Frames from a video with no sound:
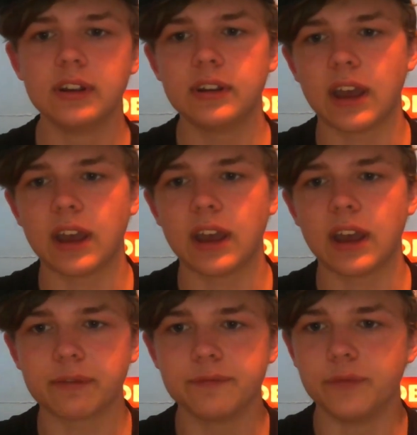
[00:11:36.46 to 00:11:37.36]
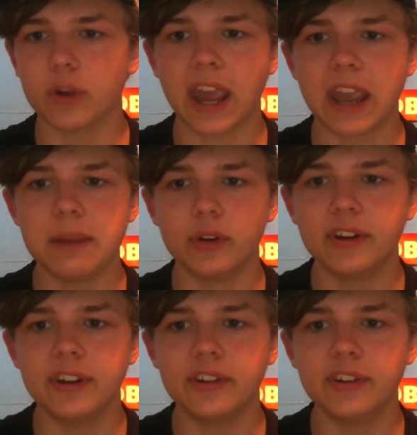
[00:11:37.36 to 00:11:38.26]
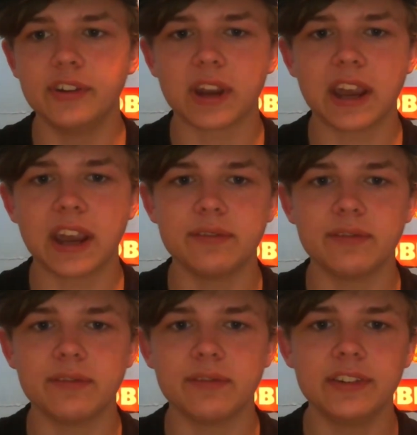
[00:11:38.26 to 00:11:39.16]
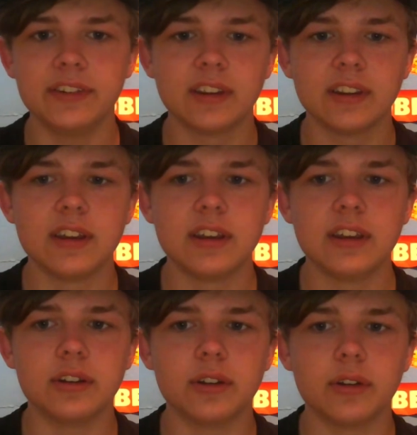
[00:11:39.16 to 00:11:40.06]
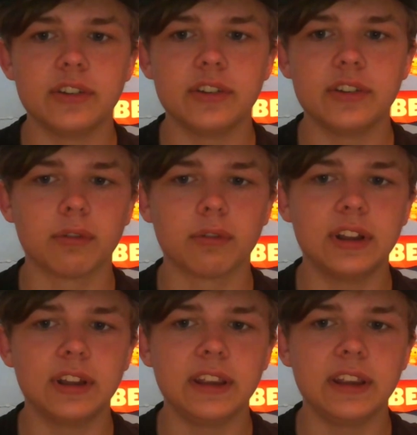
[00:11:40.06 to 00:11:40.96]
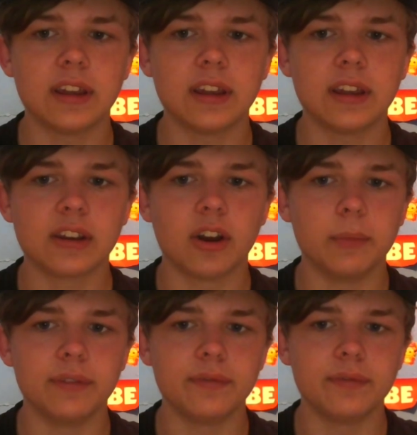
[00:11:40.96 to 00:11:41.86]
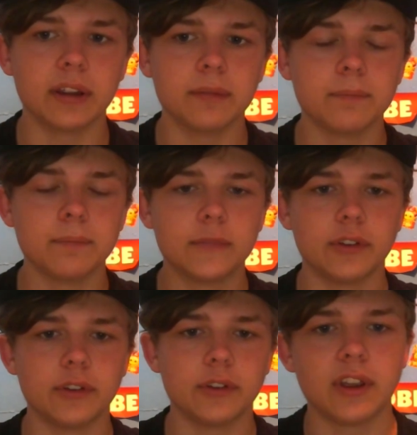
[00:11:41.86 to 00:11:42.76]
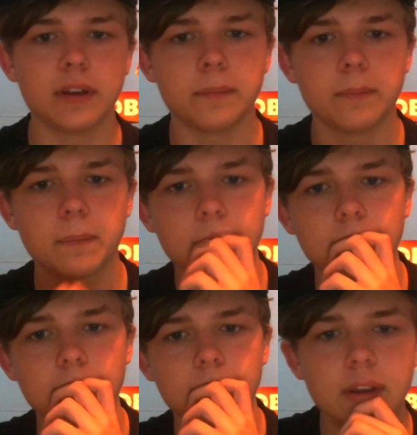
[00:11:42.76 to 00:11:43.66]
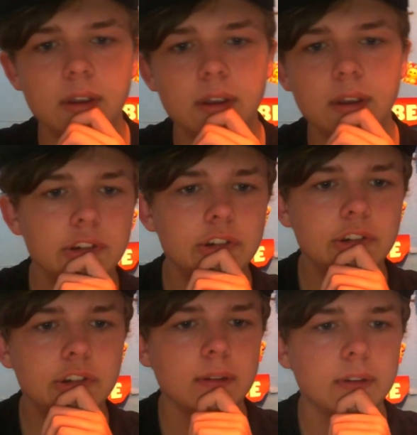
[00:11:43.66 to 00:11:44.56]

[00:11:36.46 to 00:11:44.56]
have like 4K monitors, 4K TVs. You know, it's not really a common thing, so to say. So yeah,